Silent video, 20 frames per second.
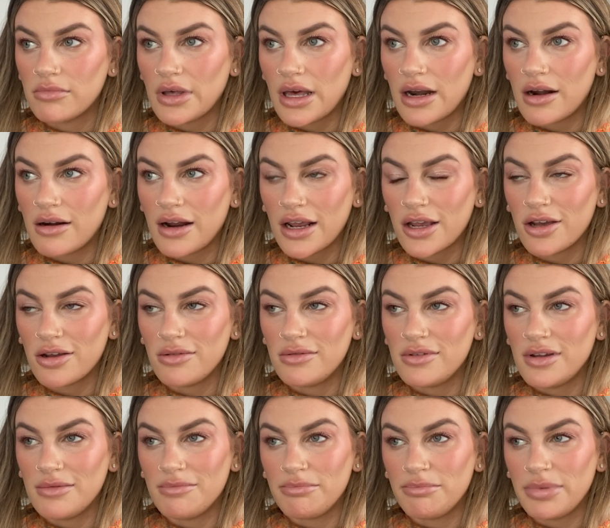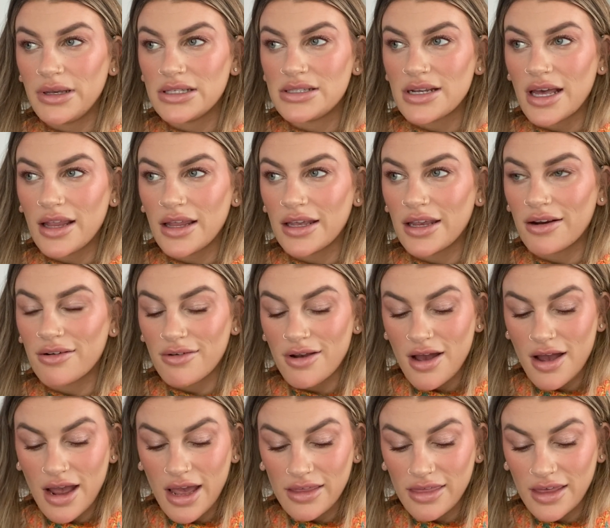I could be telling it
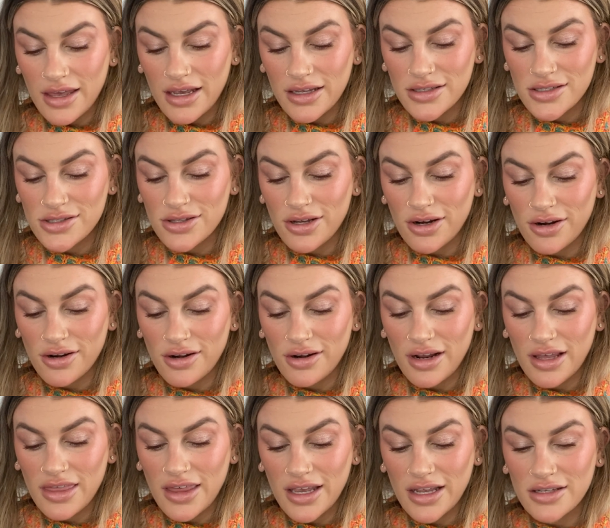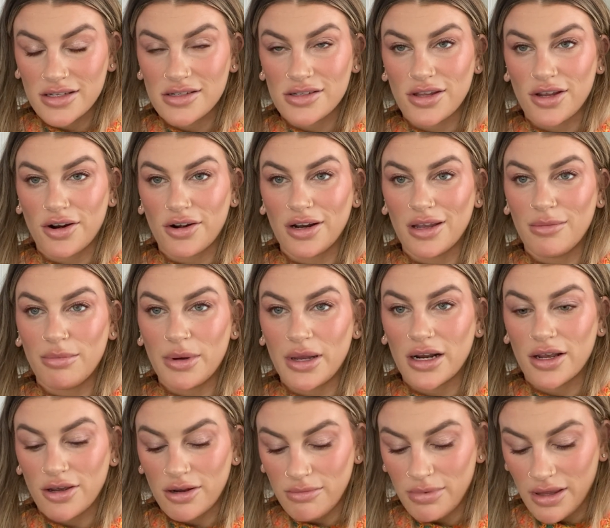wrong. I think it's 30,
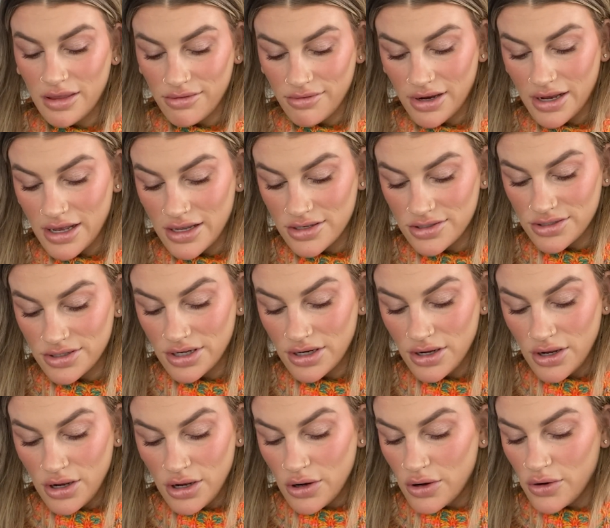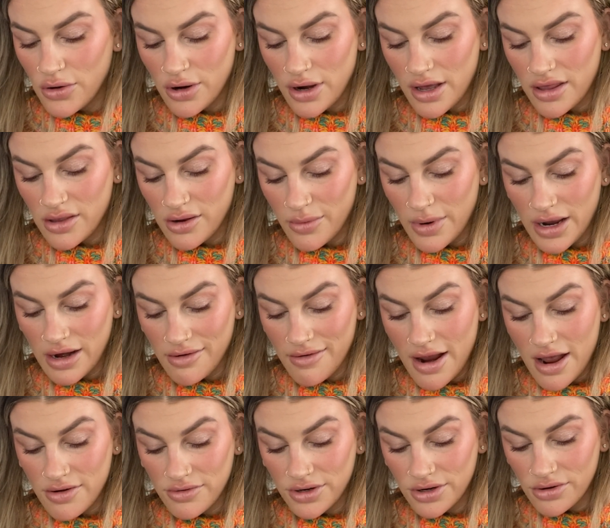but it could be 300 or other way
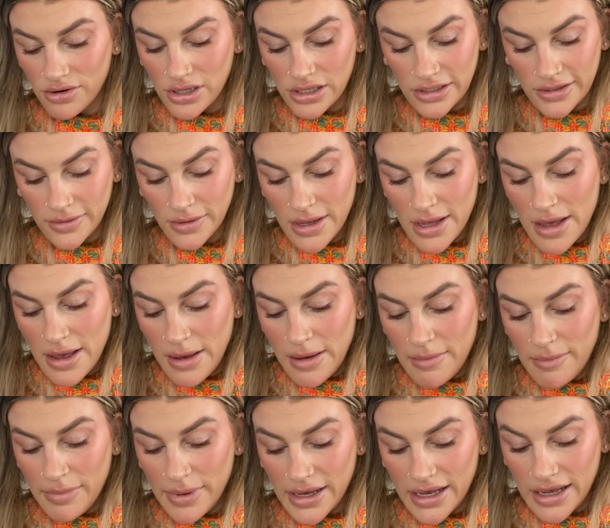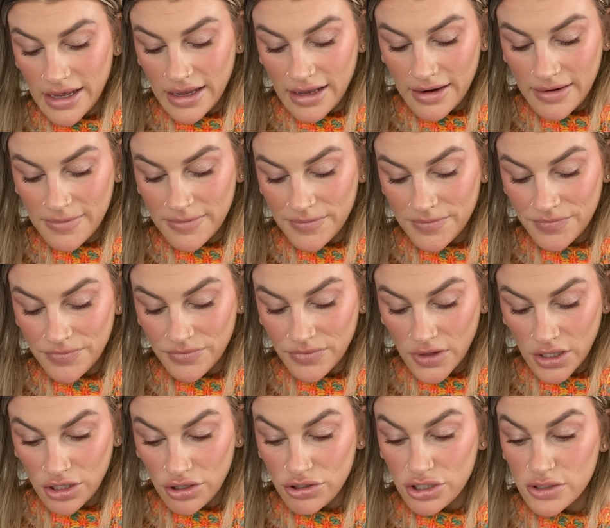around, no clue. But
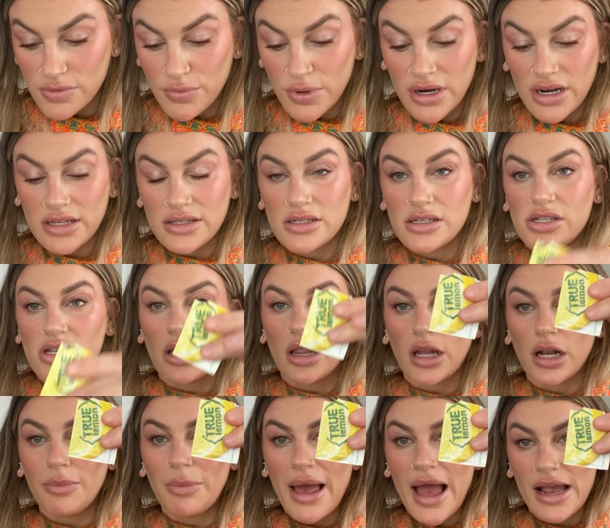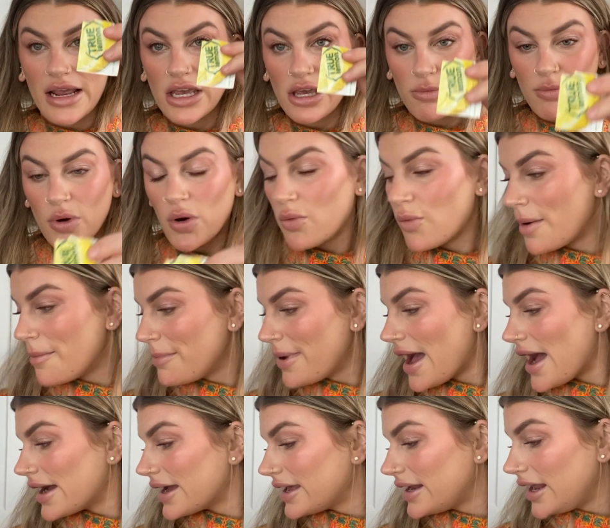you just put, it's just a little packet, you put one
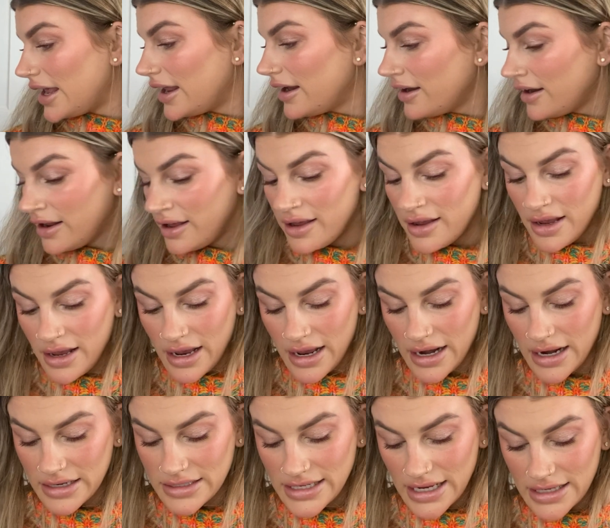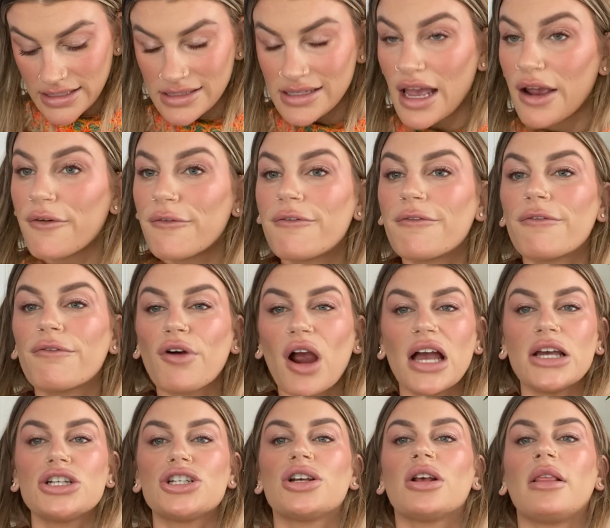packet in and it tastes like
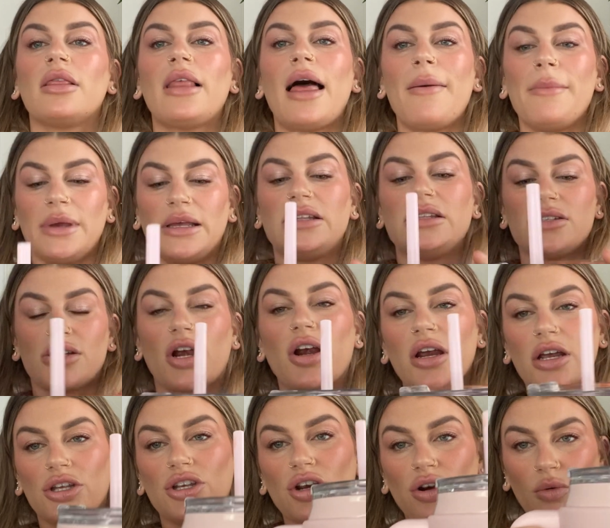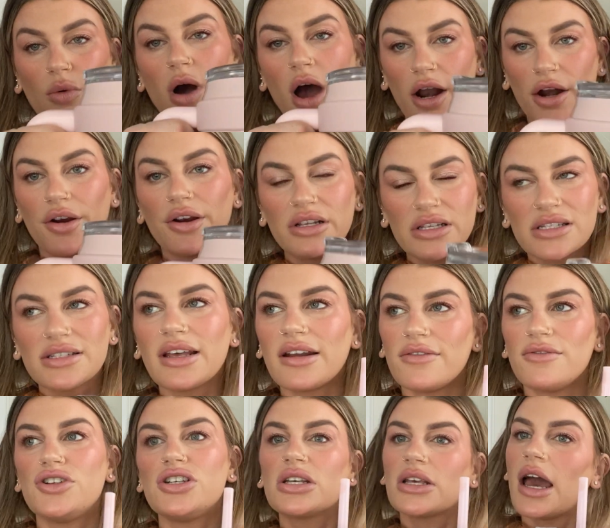fresh lemons are in your water
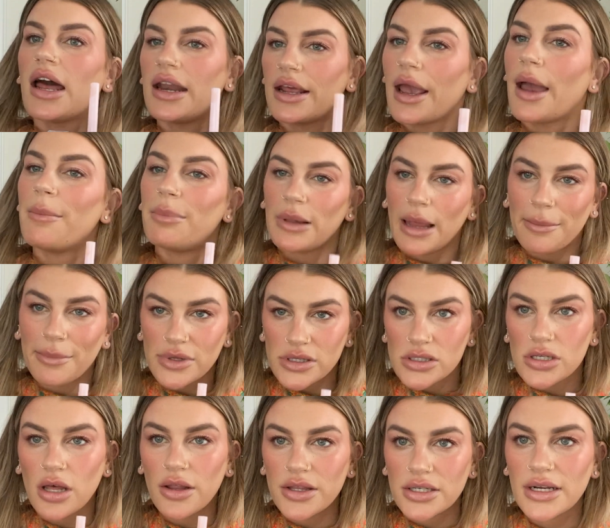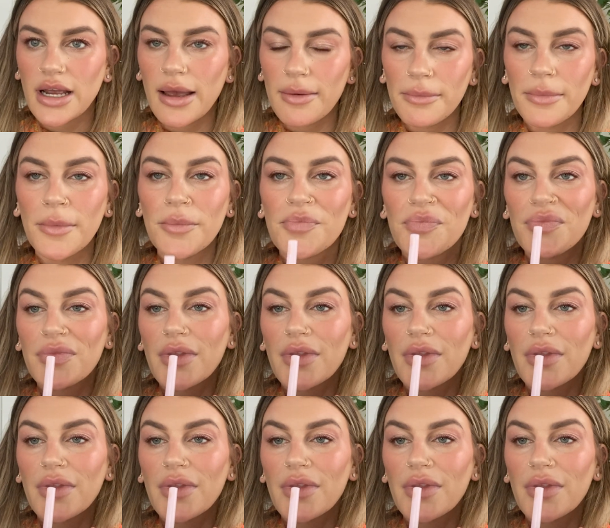instead of just cutting up lemons all the time